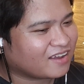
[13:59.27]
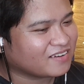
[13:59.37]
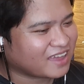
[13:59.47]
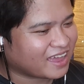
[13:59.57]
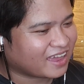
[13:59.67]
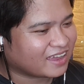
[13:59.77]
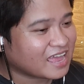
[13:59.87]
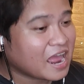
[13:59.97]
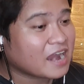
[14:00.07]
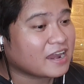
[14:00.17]
Okay.
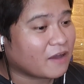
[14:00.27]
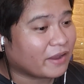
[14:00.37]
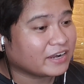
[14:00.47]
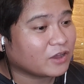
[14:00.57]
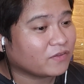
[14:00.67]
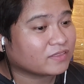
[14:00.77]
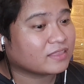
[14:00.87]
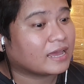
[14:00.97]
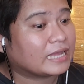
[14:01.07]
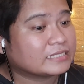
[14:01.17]
Now I know
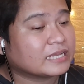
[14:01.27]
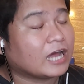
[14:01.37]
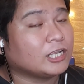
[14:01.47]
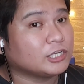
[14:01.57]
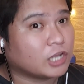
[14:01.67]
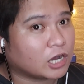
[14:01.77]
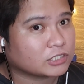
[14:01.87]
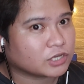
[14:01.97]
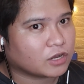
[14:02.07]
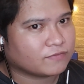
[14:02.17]
that a
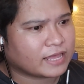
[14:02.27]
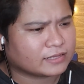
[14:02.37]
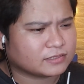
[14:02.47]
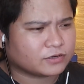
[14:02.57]
lot of, like,